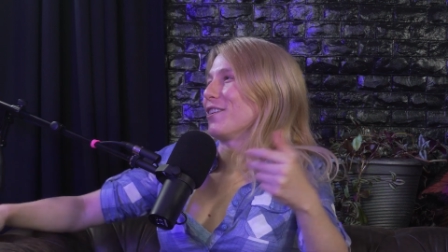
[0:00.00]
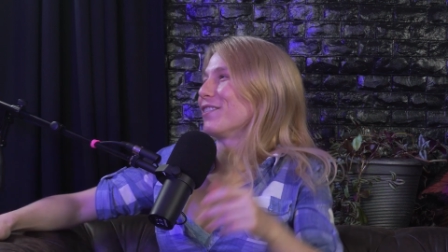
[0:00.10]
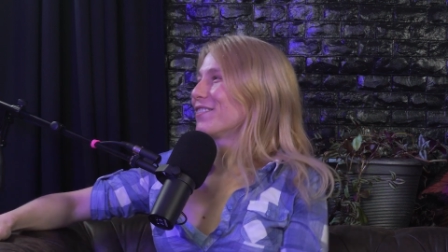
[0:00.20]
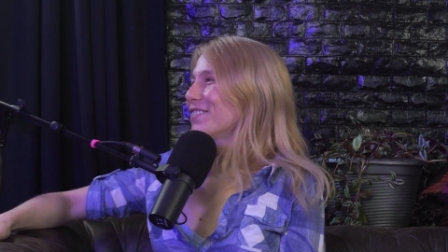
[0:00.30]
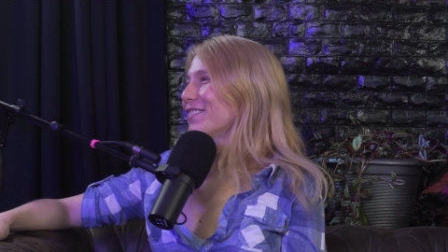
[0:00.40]

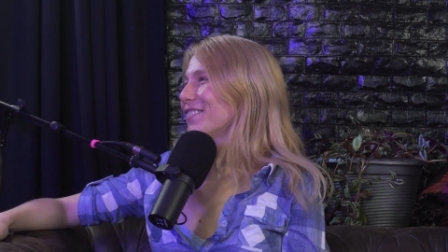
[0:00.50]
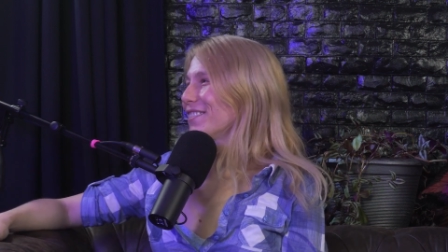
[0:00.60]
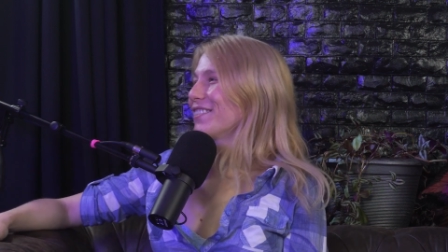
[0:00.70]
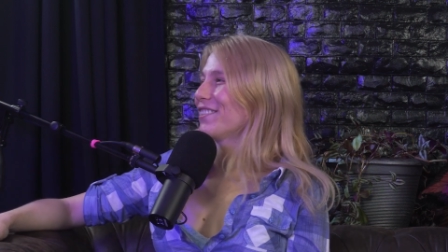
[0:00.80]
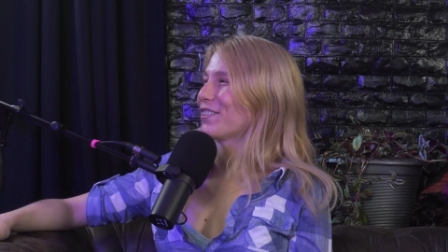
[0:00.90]
know.
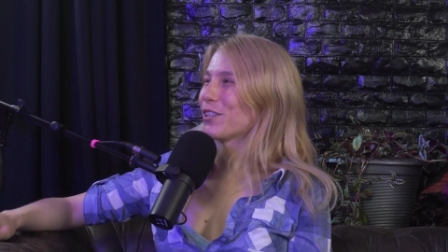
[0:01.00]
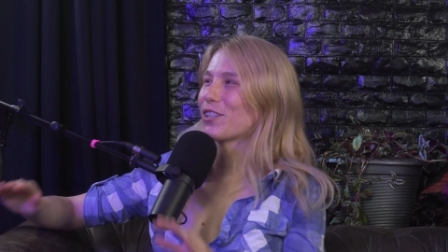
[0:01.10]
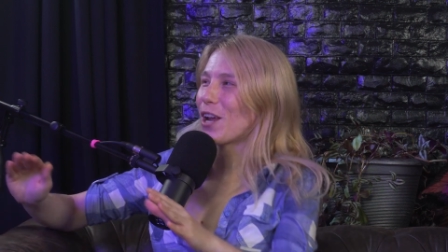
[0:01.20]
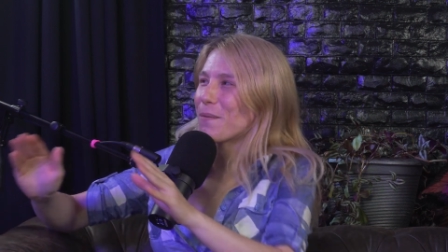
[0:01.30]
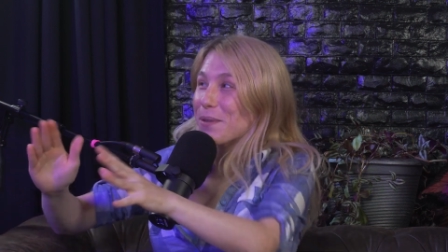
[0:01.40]

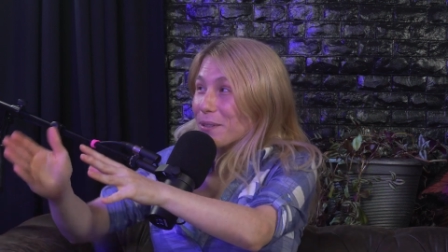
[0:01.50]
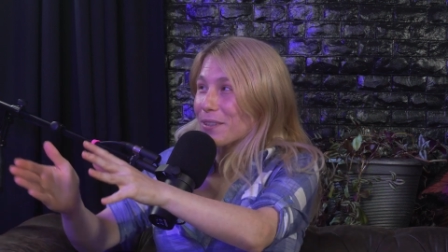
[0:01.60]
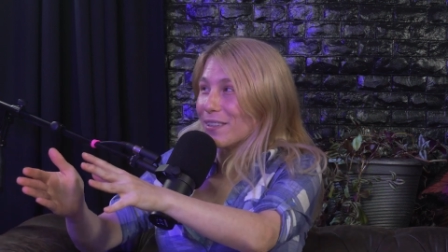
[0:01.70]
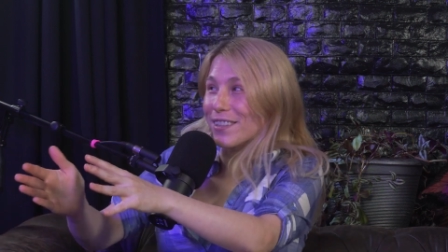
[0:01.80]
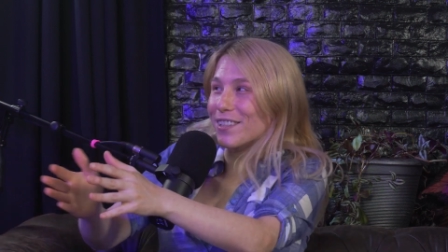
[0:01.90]
There's got to be.
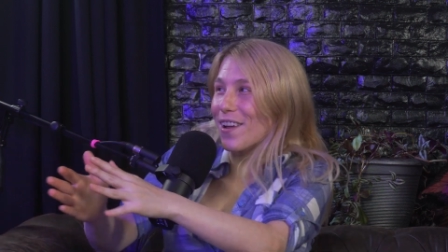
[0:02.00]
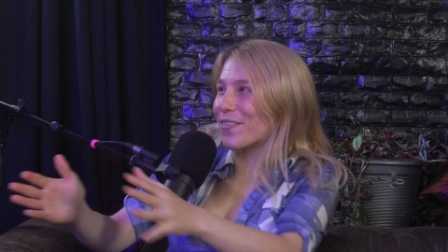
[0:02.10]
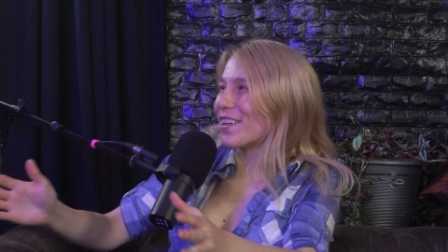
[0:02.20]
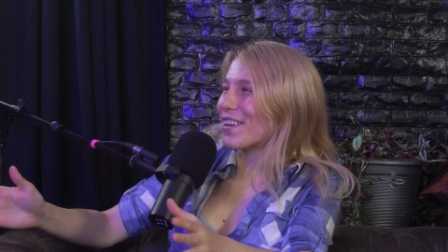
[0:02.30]
There's nothing